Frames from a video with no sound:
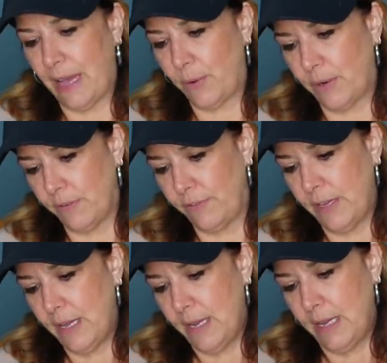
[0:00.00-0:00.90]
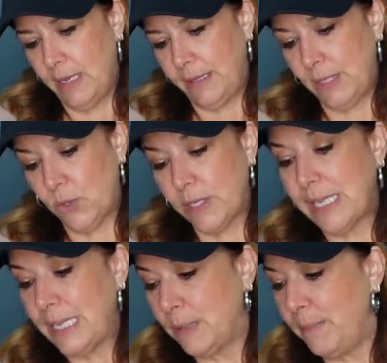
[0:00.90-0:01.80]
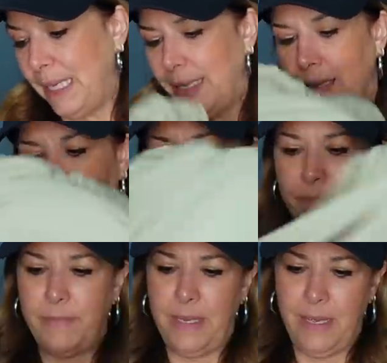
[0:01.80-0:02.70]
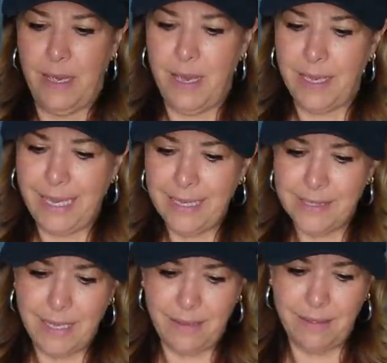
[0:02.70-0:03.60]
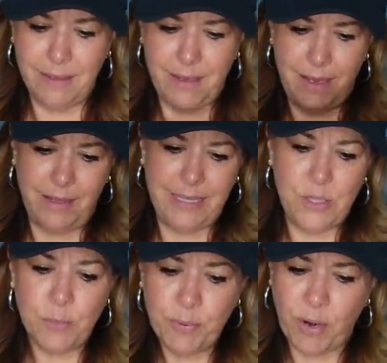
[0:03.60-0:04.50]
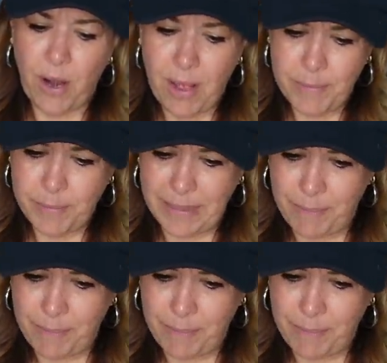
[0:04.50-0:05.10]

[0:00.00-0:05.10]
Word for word: out of. These are size medium. Can't tell, uh, these are probably